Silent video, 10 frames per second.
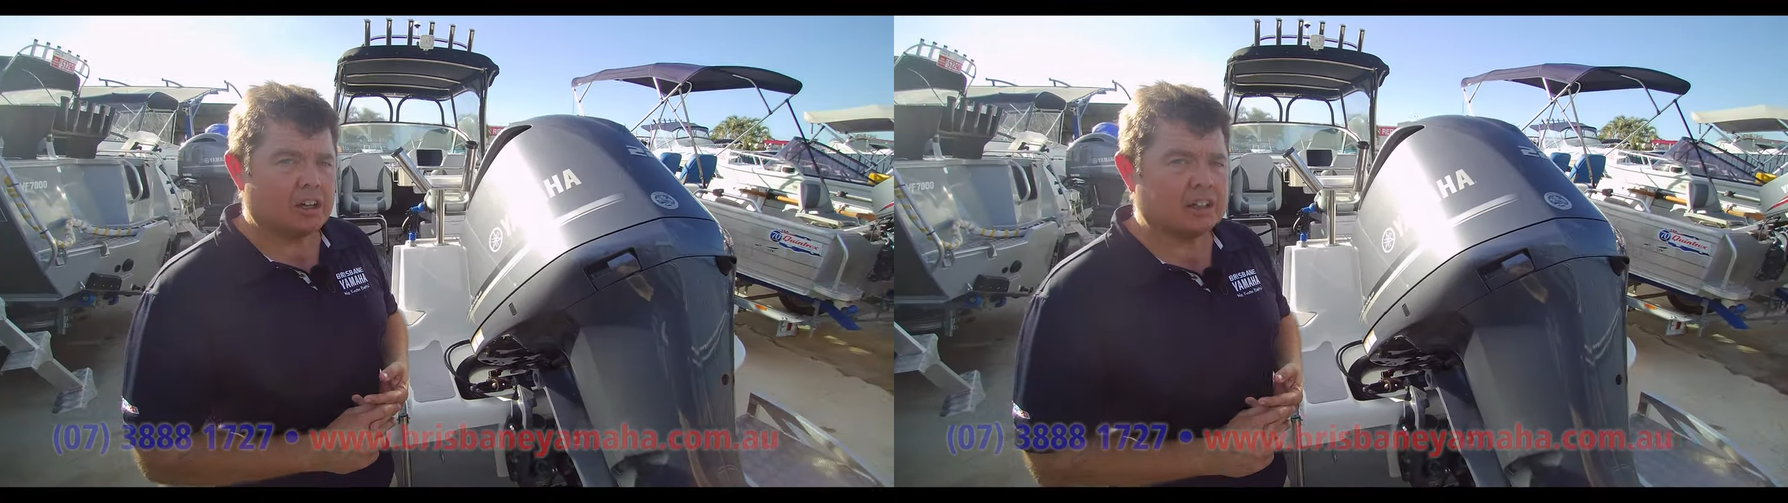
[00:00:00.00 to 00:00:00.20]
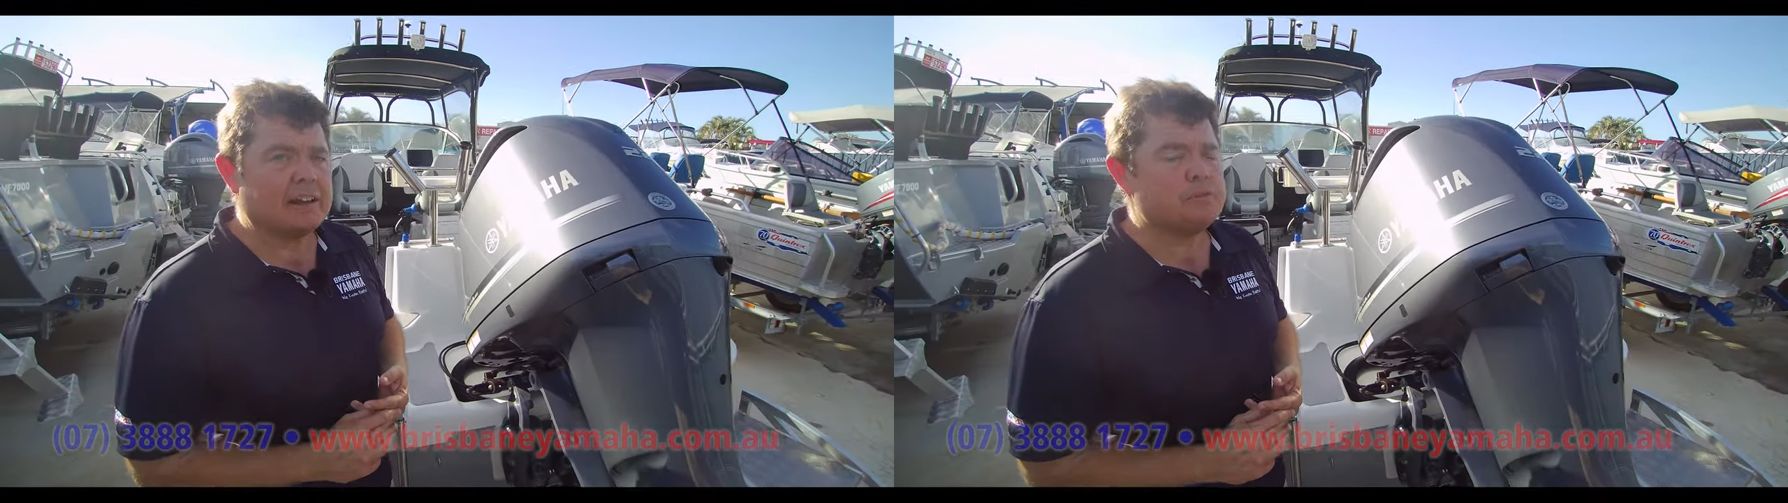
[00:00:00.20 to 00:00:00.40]

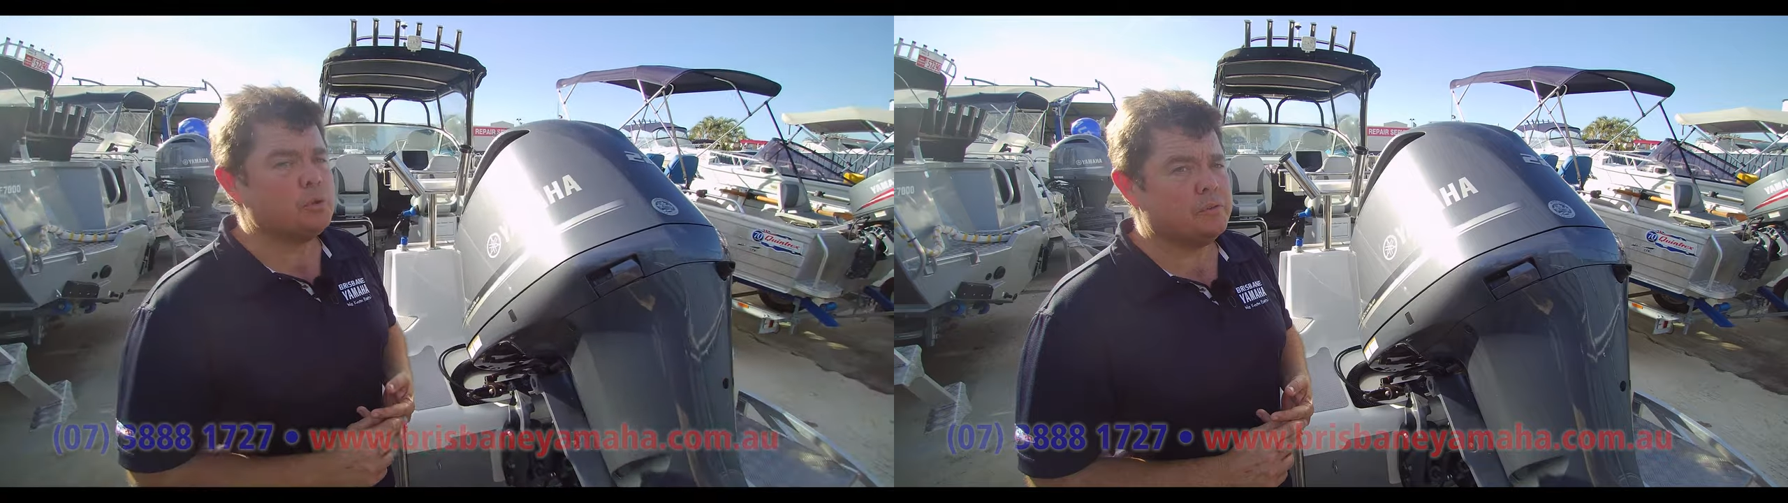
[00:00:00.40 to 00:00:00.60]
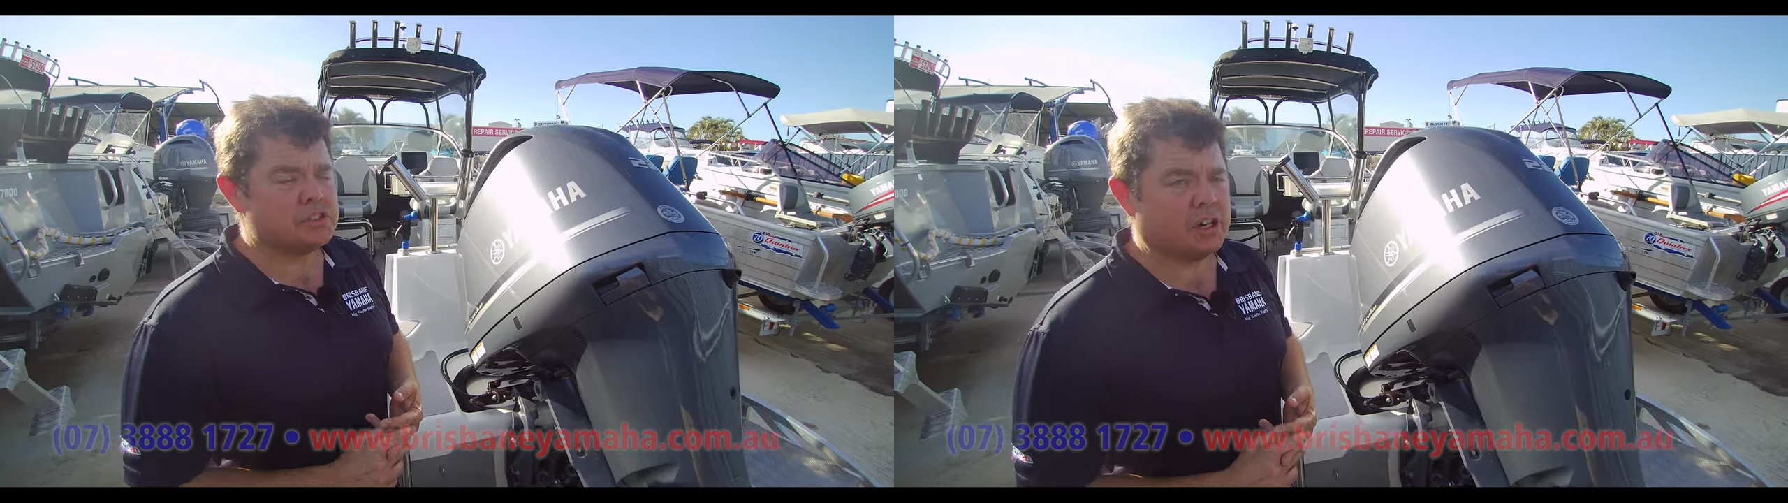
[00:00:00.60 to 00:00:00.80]
I'd love
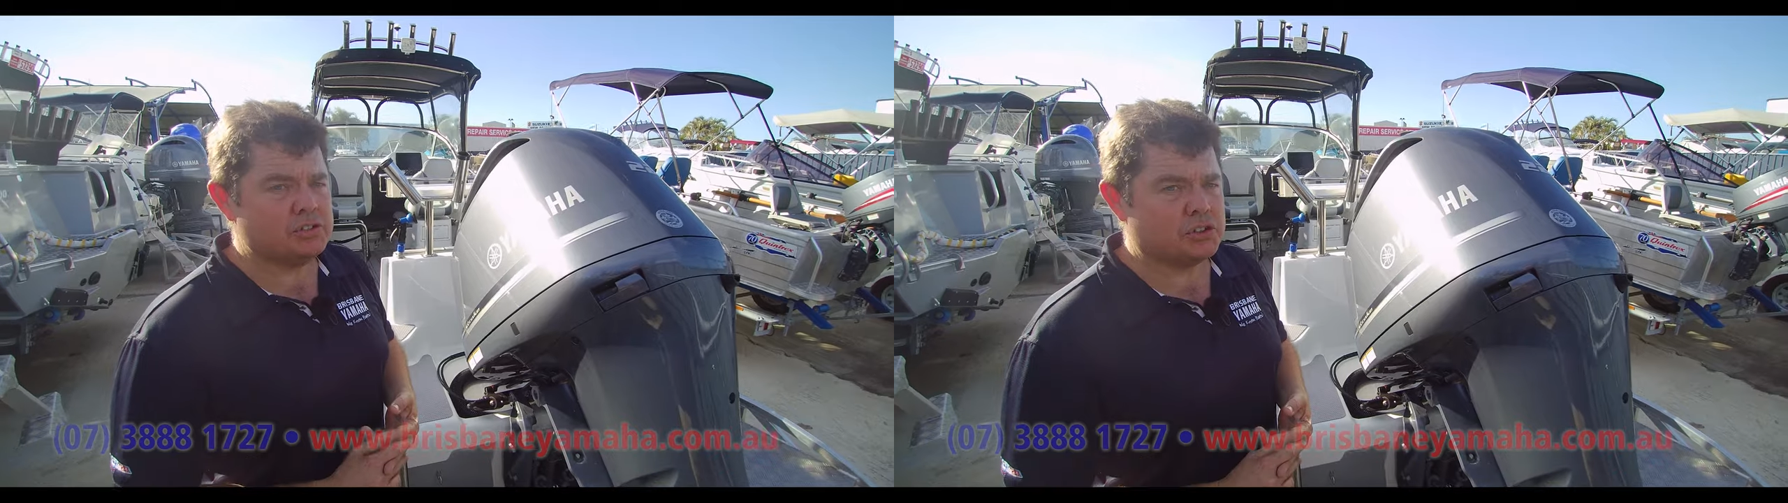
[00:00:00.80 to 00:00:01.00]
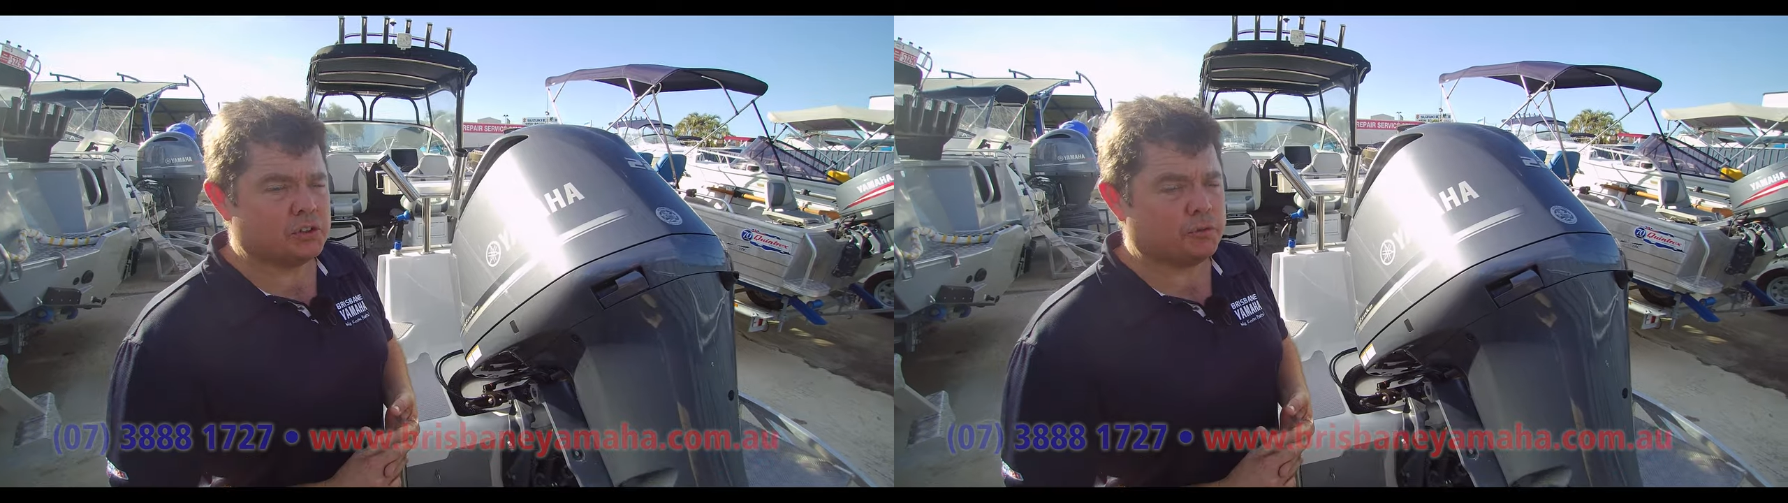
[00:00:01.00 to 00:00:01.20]
to have
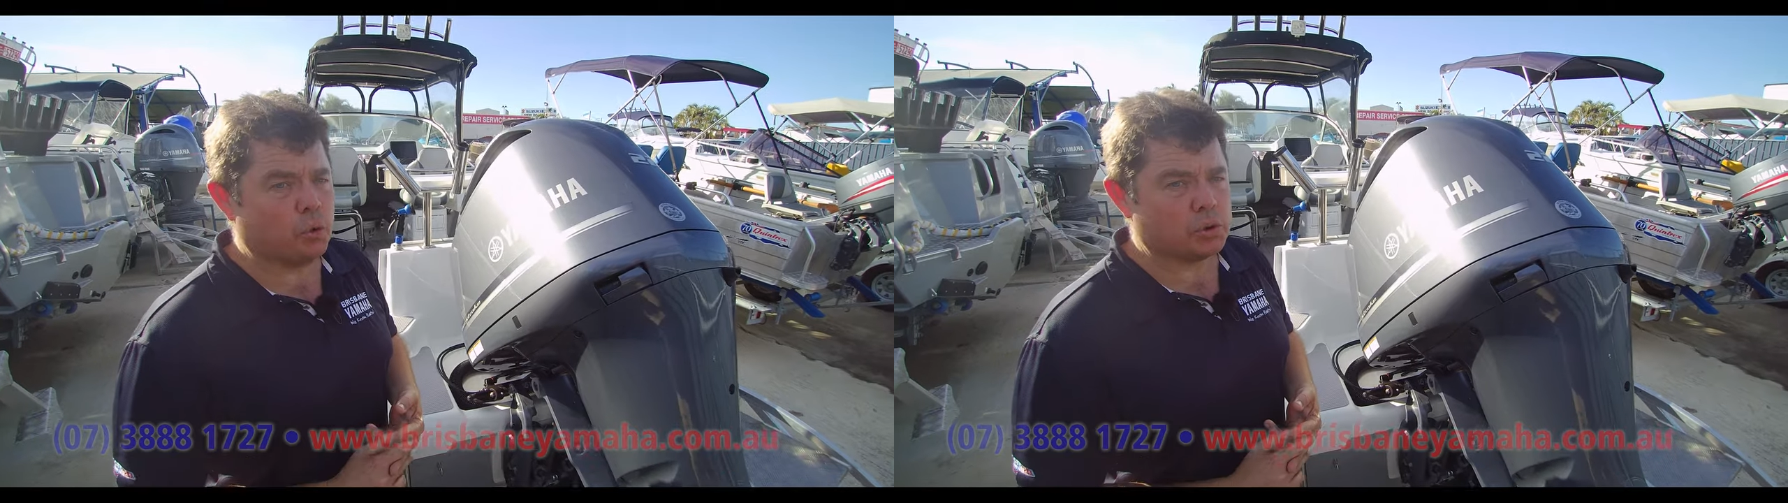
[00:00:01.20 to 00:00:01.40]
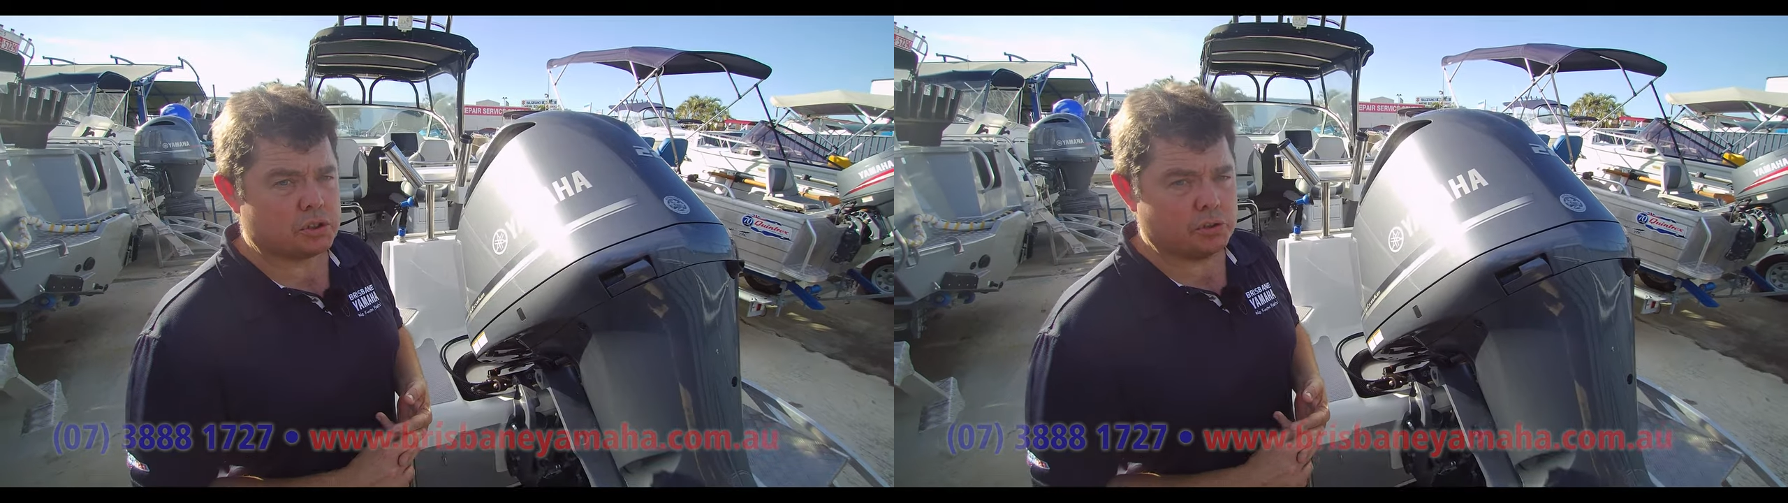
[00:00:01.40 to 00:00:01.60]
showed you the
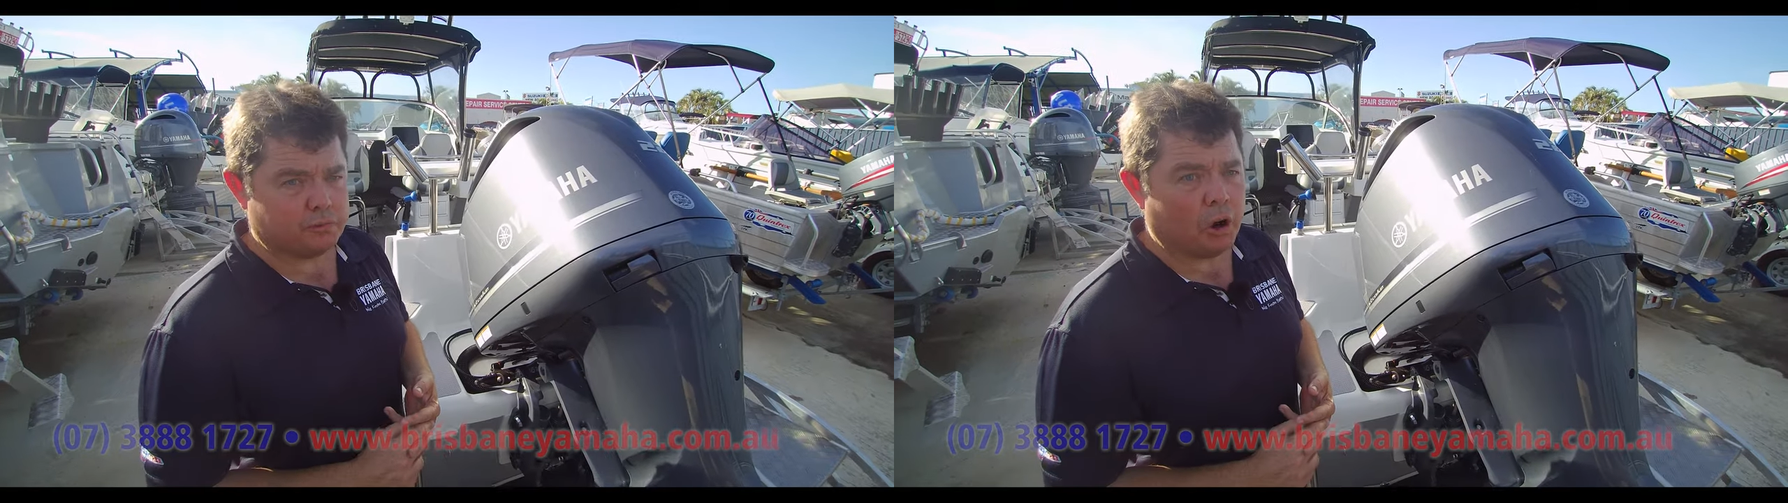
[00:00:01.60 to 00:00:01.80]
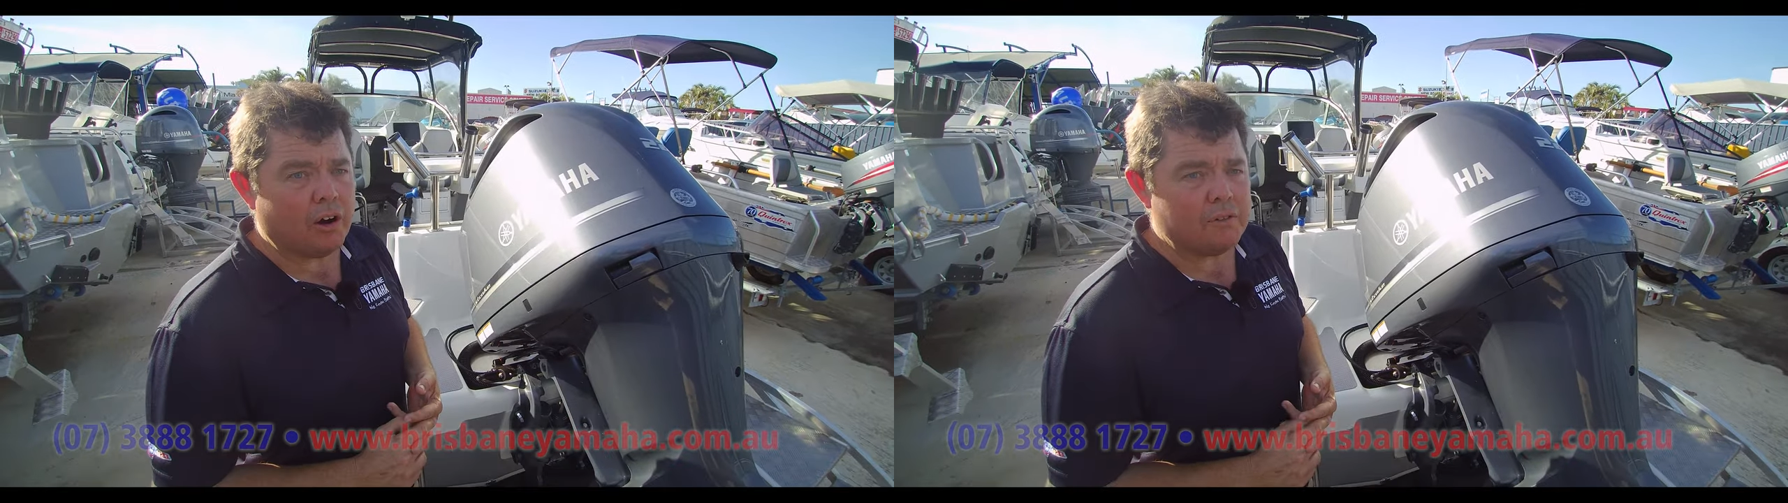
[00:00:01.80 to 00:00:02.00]

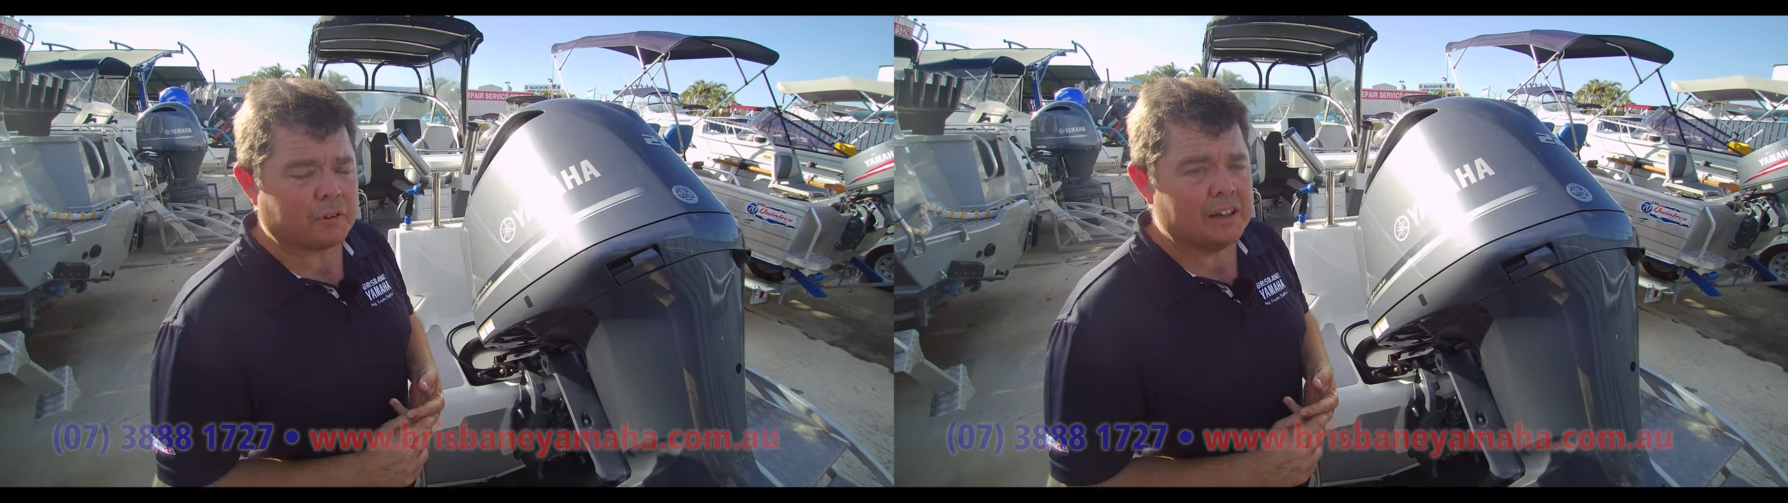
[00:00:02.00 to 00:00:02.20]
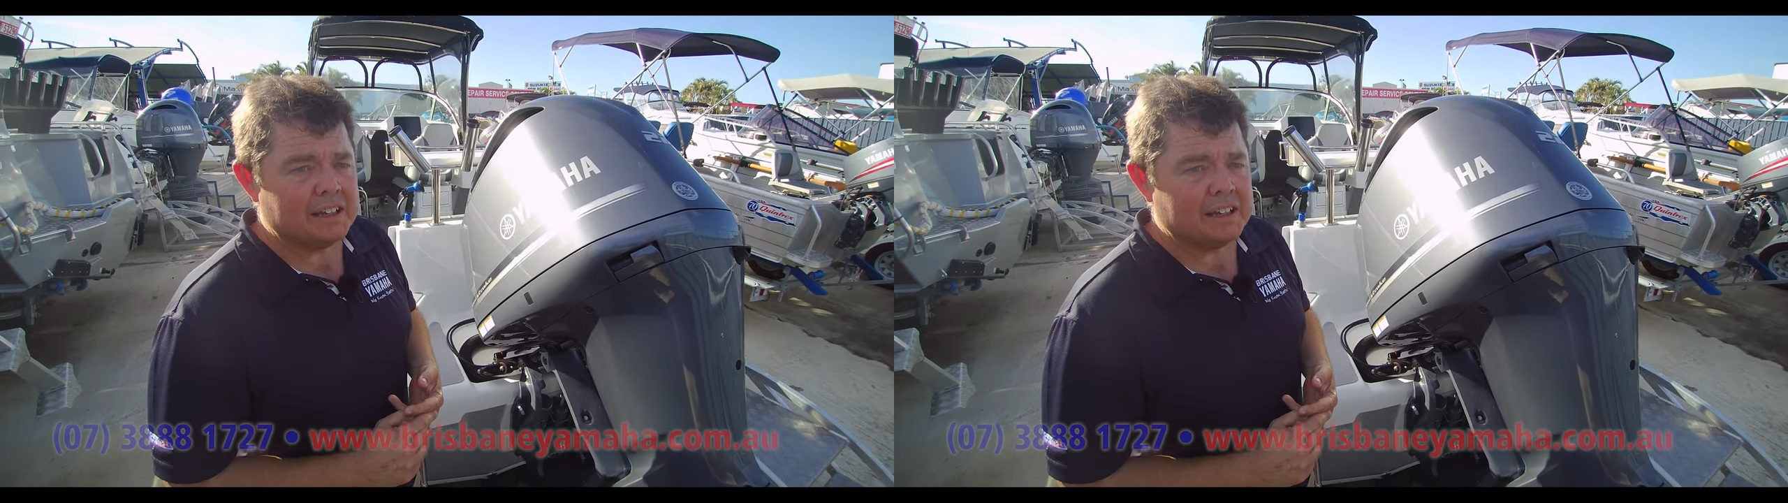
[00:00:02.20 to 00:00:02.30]
425,